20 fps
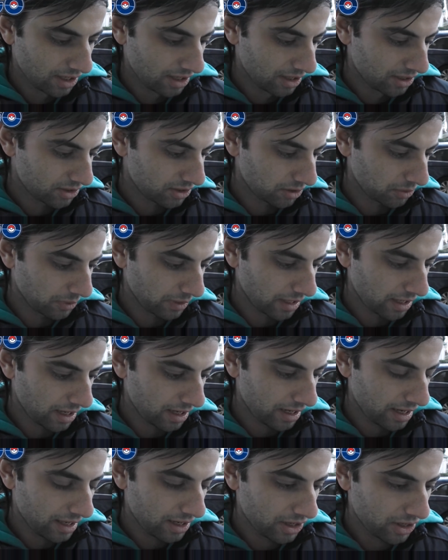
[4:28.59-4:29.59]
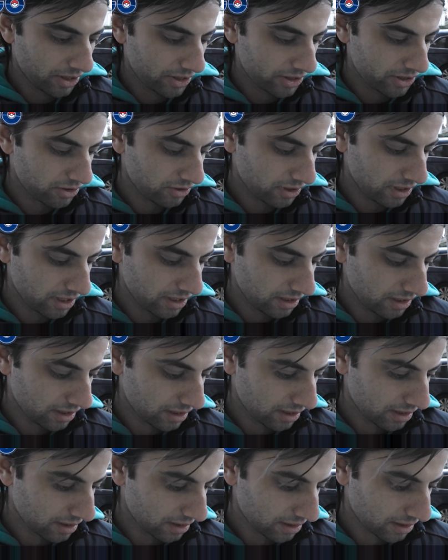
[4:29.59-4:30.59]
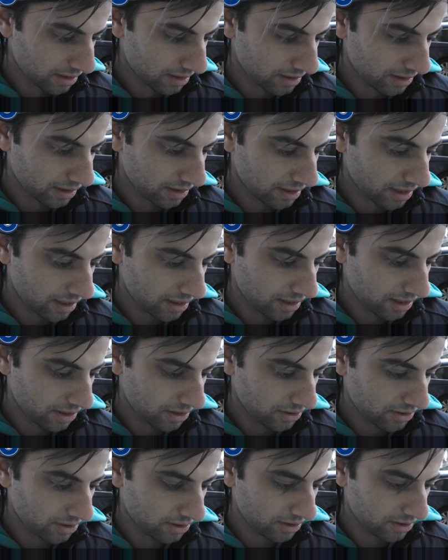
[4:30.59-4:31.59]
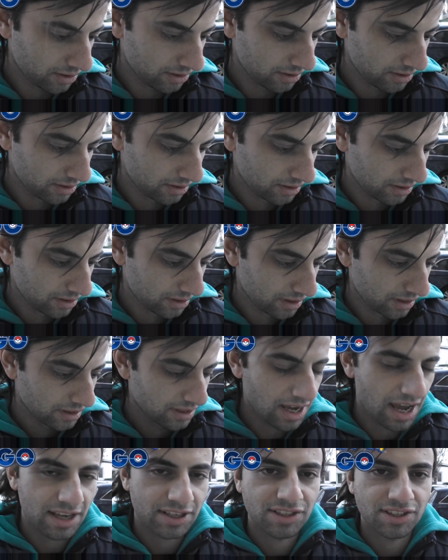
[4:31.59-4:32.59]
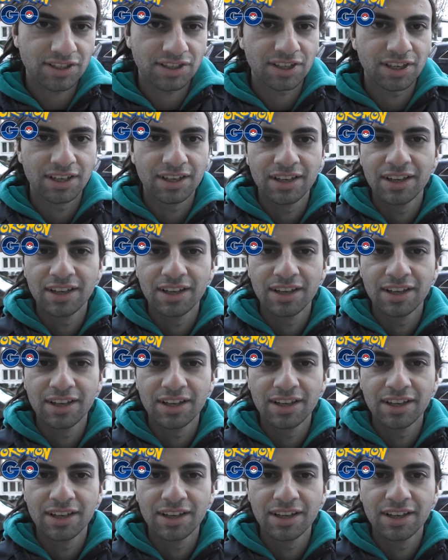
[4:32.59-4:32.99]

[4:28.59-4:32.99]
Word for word: So we got 800. There's the 10 here too. Yes!